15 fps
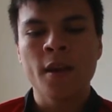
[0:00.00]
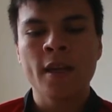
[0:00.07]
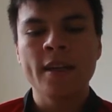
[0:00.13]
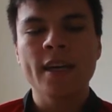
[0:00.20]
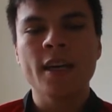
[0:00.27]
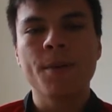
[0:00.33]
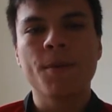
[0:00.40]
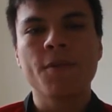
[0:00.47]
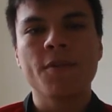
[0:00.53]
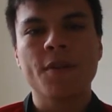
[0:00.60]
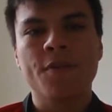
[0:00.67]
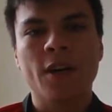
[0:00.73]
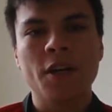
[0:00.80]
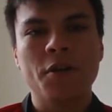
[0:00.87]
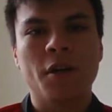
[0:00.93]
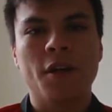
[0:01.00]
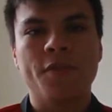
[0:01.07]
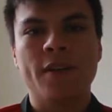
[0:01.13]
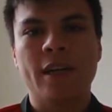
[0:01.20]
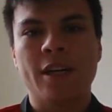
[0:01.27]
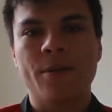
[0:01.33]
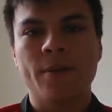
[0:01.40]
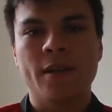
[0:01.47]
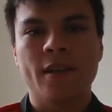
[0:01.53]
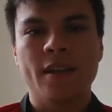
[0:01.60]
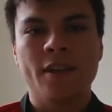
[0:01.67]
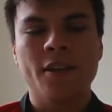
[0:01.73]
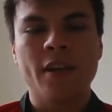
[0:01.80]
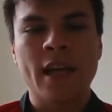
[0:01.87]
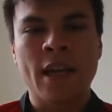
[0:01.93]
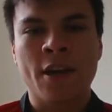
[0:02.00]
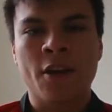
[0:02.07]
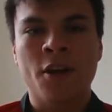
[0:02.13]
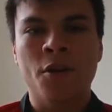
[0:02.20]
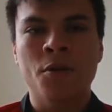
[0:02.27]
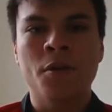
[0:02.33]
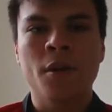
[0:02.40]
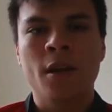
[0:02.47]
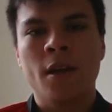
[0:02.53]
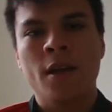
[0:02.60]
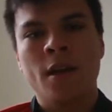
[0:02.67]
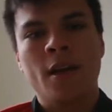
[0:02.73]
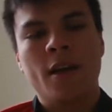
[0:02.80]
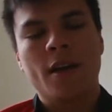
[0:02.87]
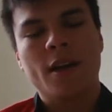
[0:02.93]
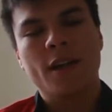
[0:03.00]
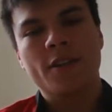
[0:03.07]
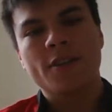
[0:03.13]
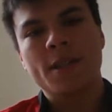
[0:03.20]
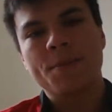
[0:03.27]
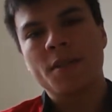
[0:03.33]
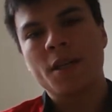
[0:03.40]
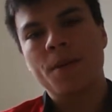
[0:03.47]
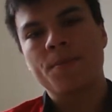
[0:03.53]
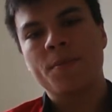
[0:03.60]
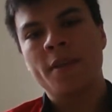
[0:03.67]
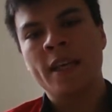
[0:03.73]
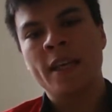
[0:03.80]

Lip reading: he did come on for the final half an hour, but he couldn't get a goal. Kind of sums up